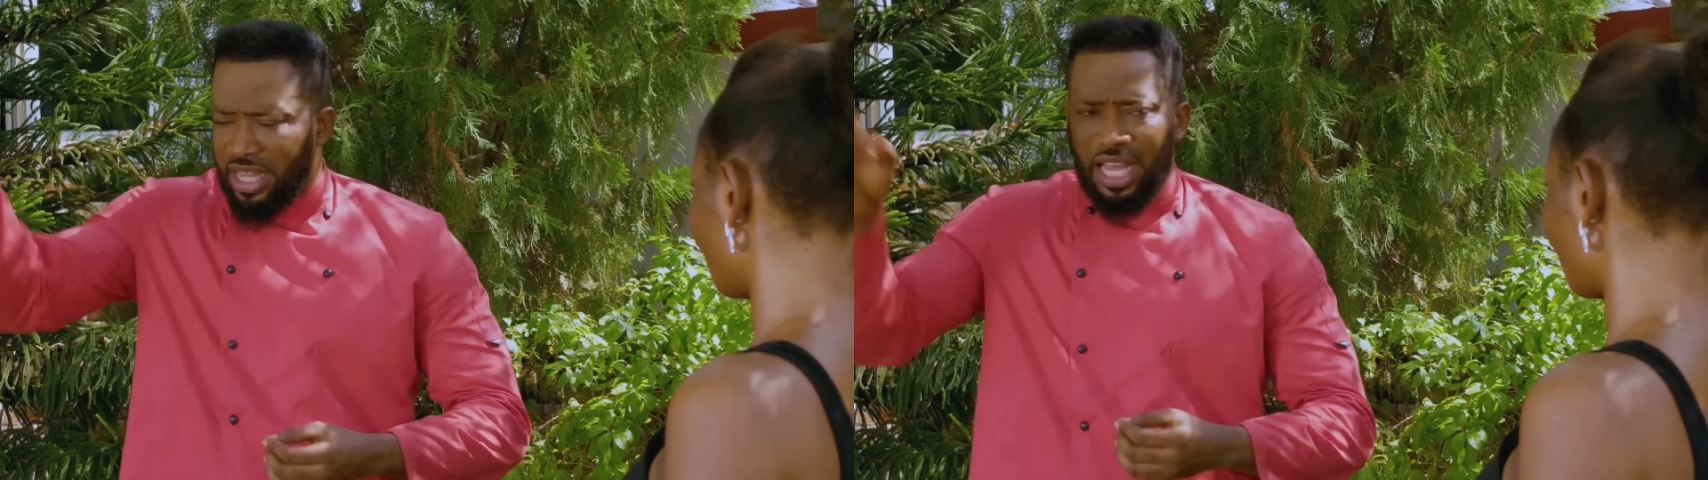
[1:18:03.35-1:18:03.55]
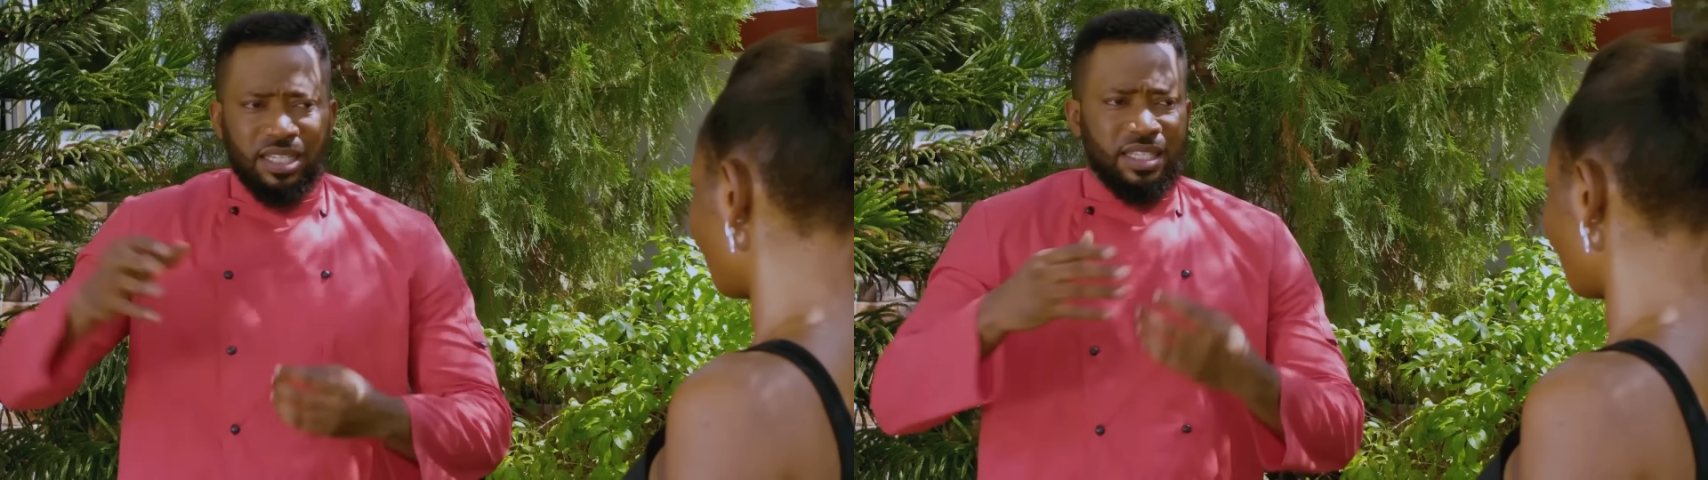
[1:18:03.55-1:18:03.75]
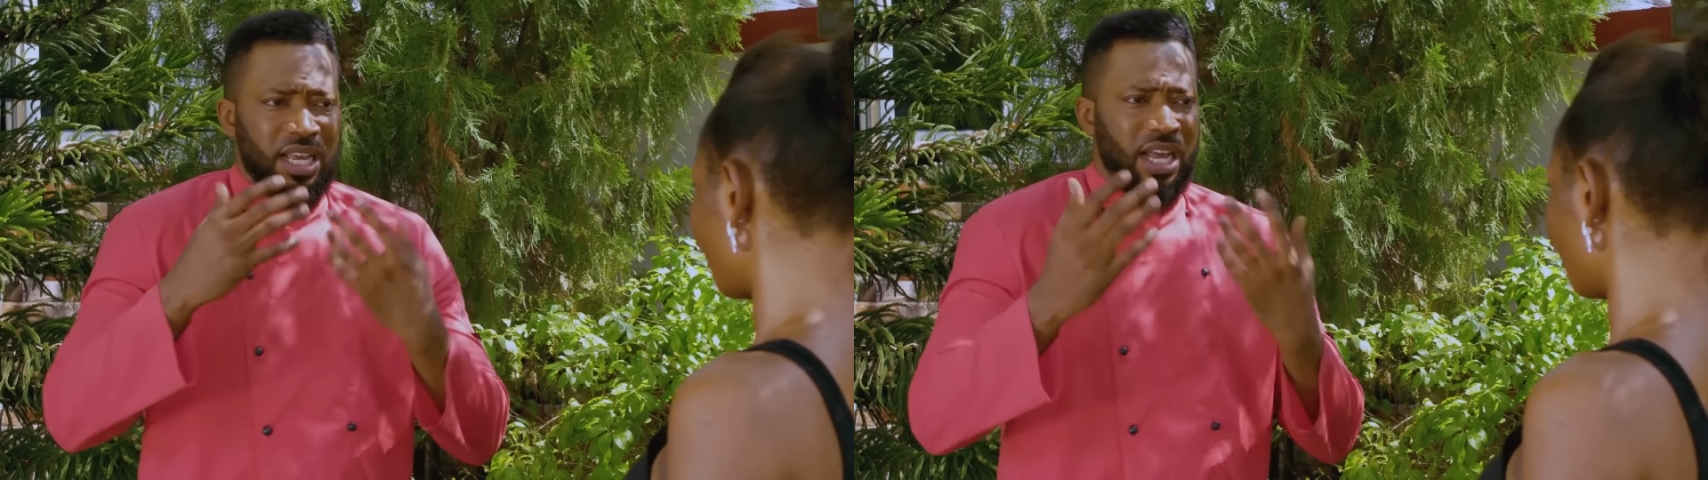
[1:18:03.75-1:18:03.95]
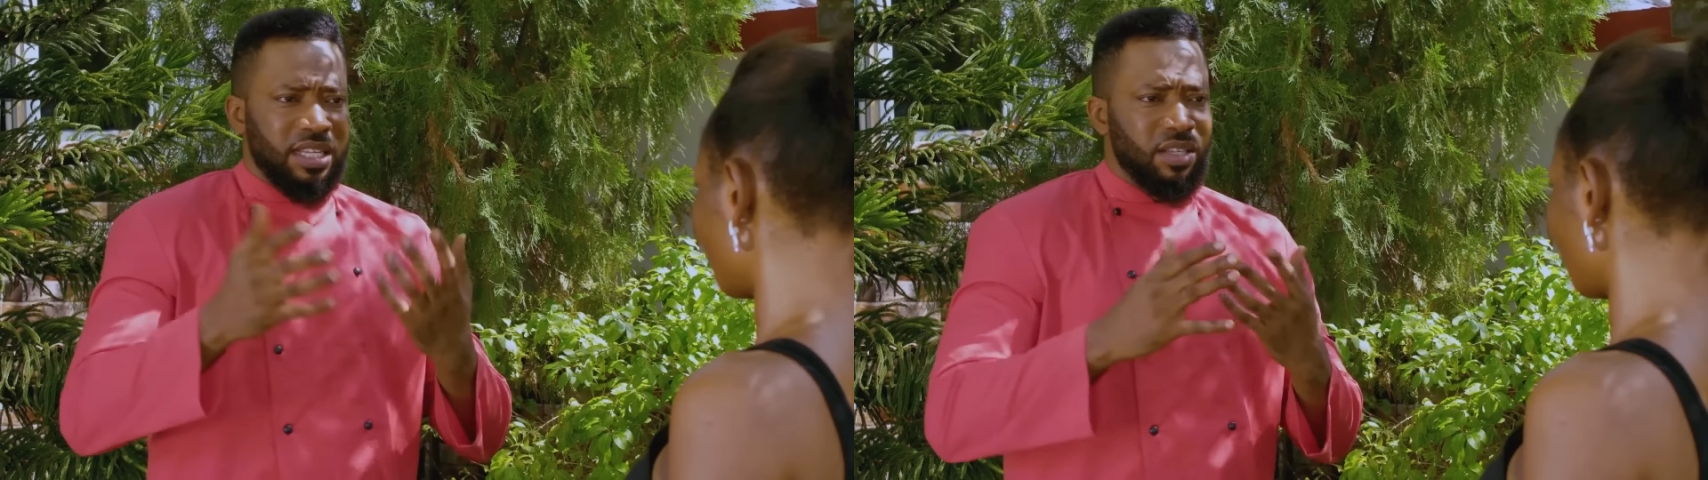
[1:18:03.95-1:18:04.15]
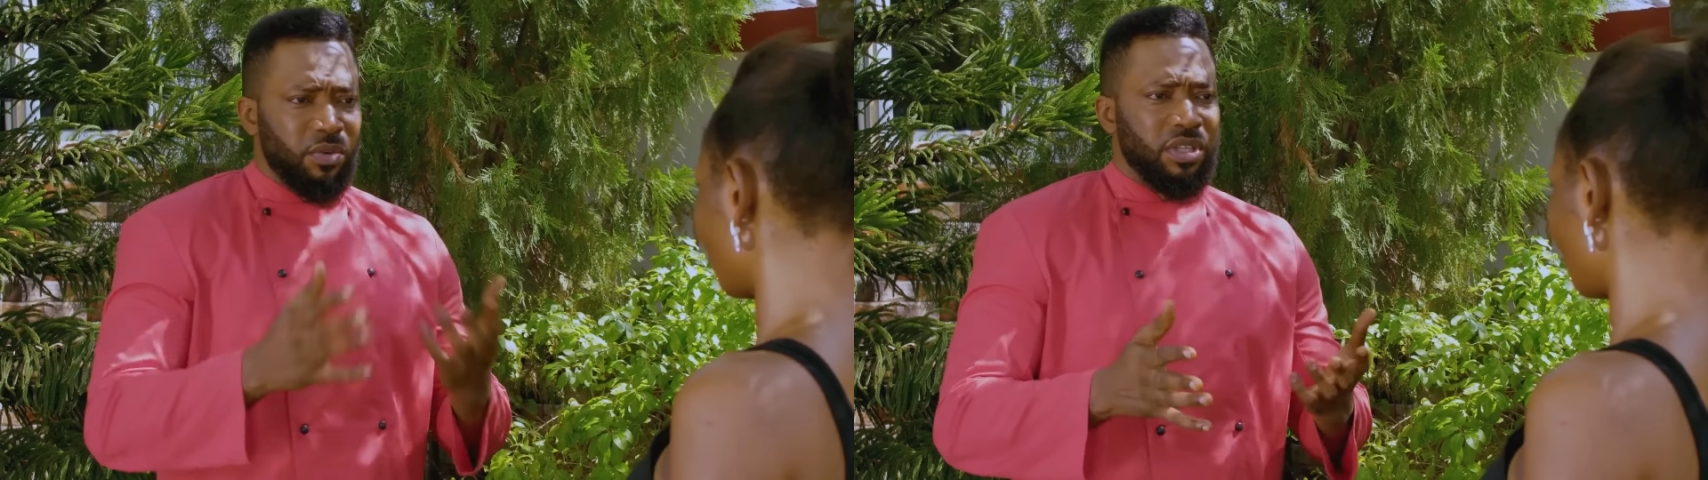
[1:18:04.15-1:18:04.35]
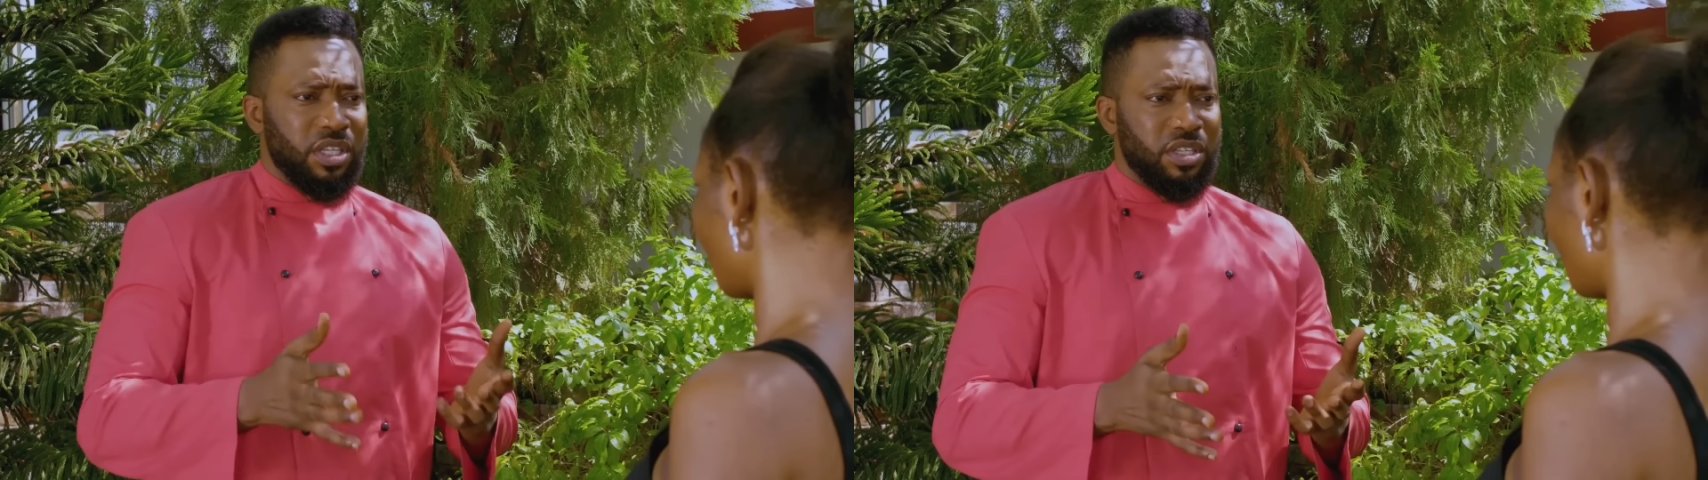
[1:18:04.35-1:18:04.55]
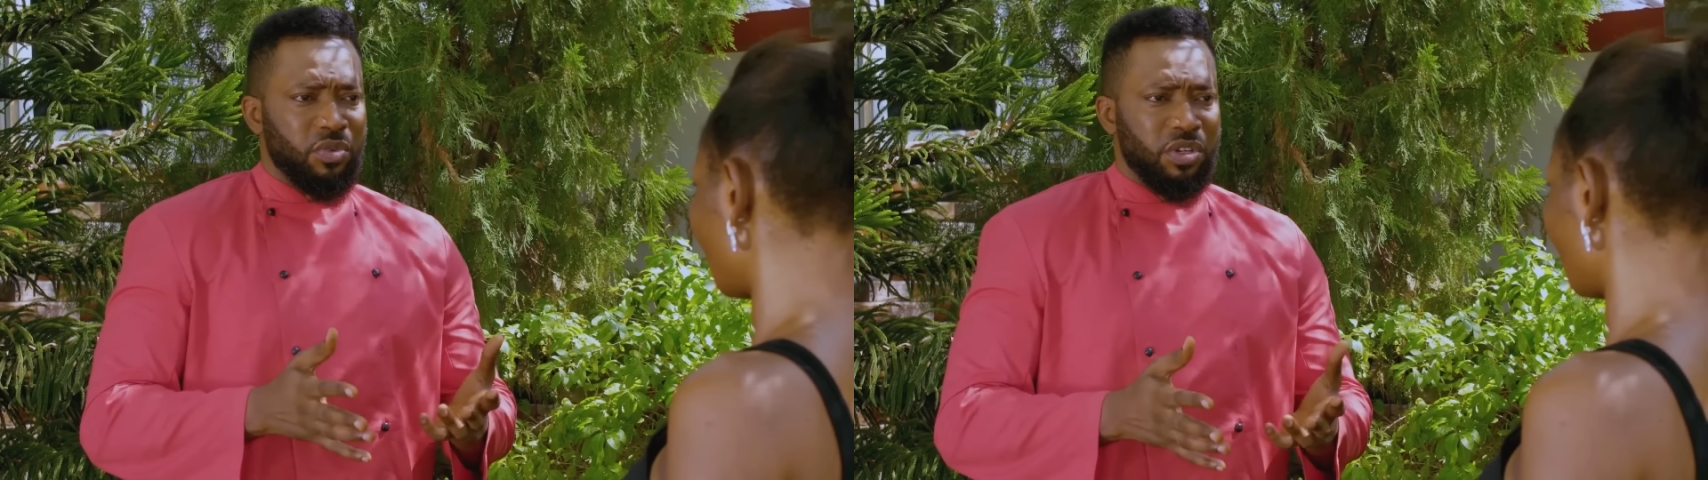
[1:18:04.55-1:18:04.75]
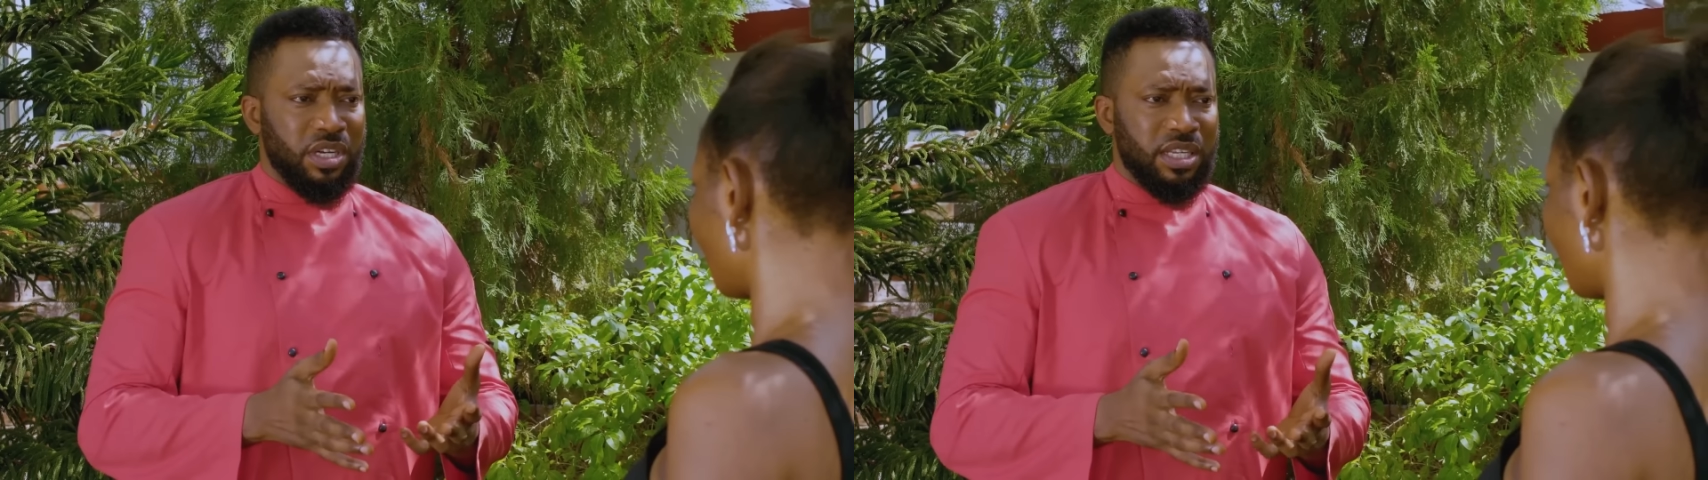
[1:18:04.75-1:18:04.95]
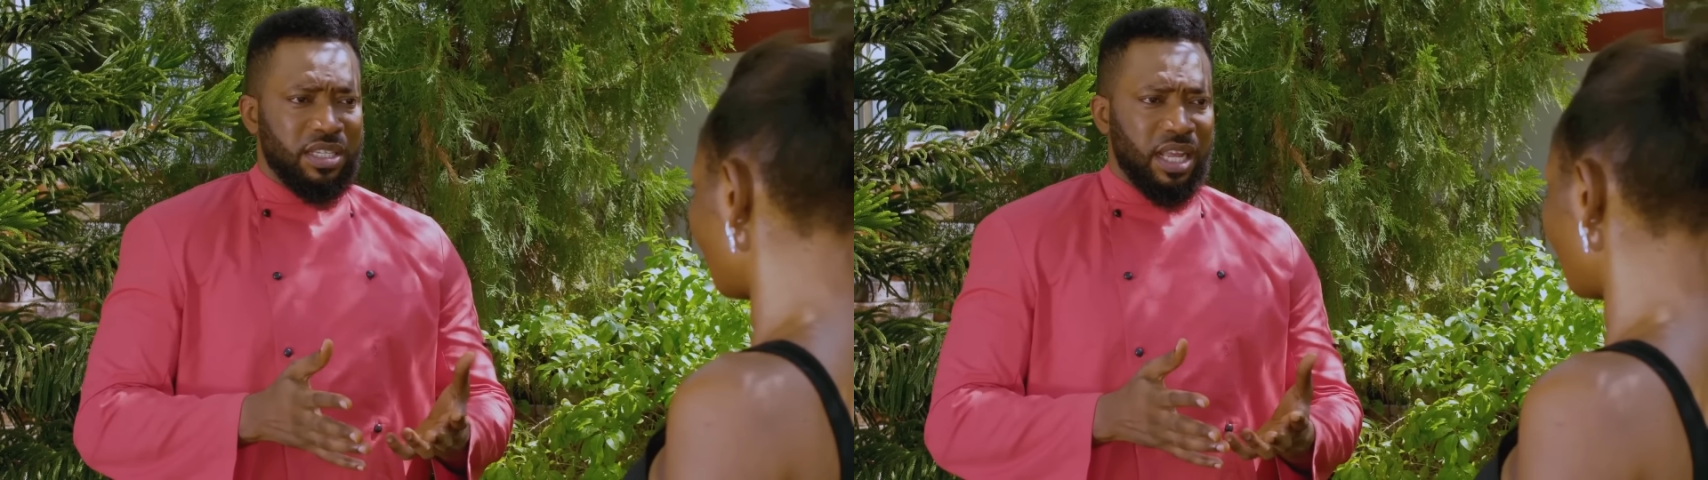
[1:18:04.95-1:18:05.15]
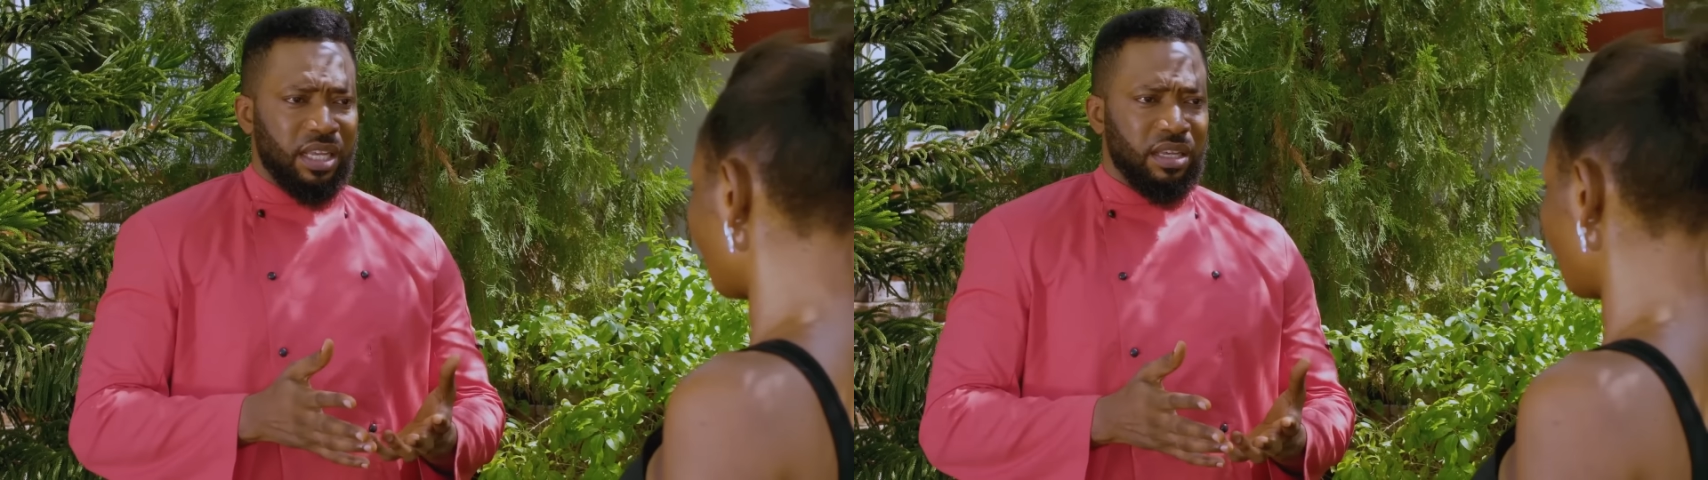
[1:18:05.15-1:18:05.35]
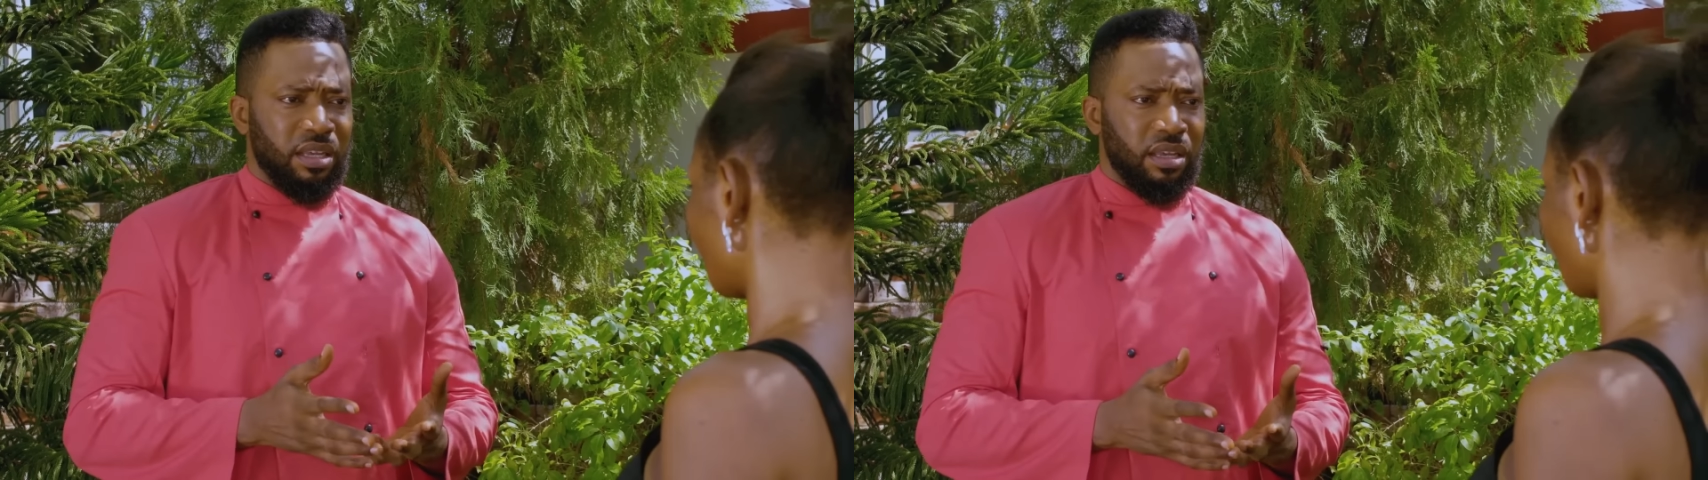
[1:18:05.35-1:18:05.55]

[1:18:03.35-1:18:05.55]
there and see her and see what the situation is like.